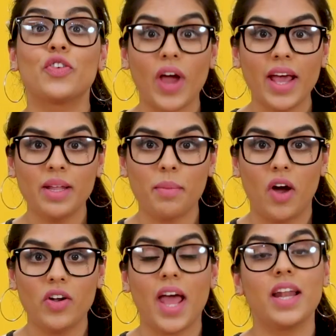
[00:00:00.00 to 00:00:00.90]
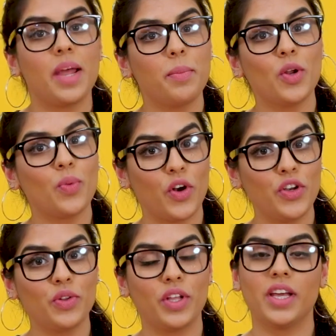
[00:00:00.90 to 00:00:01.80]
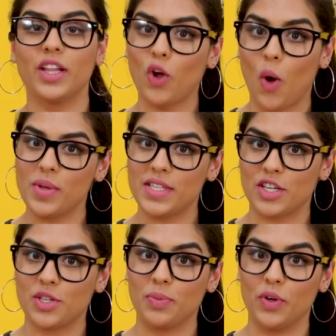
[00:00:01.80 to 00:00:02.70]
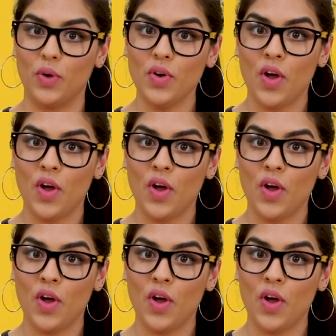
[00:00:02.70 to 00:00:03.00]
Try them out and let me know what you think in the comment section below.